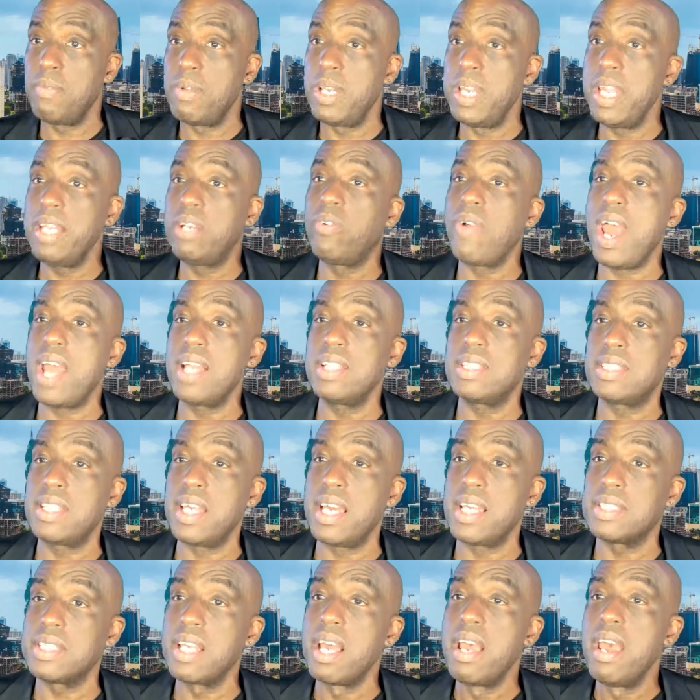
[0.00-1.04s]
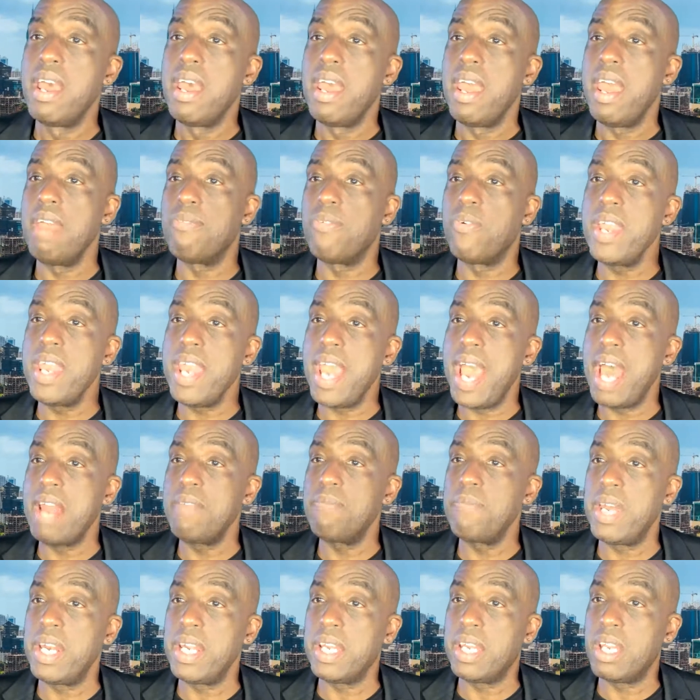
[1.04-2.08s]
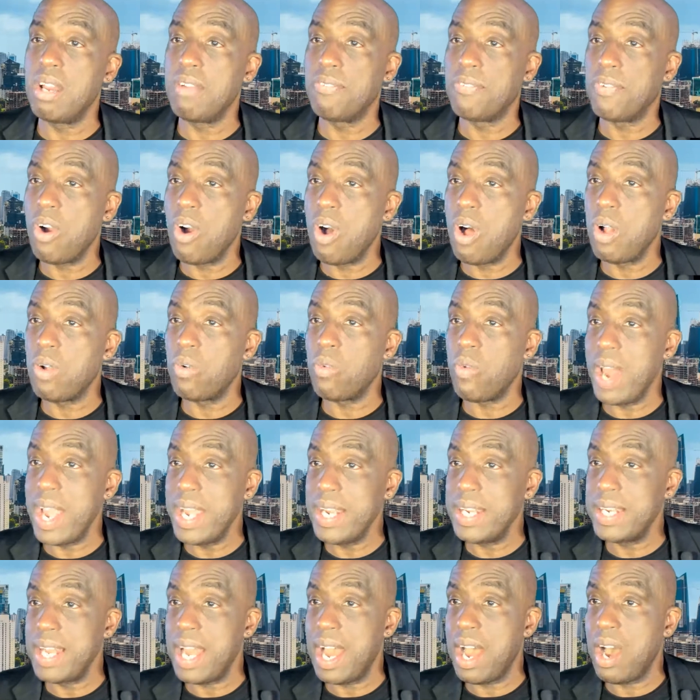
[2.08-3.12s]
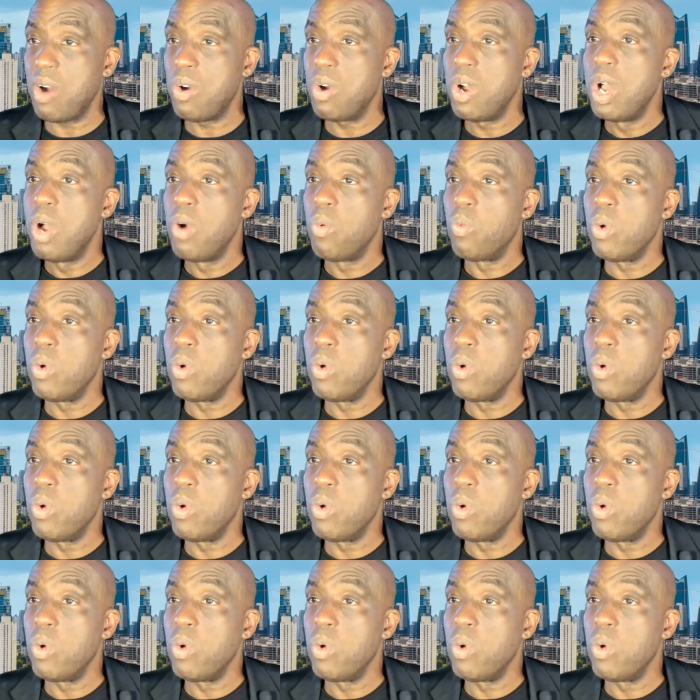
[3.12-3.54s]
Lee Grant says, if we had Medicare for all right now,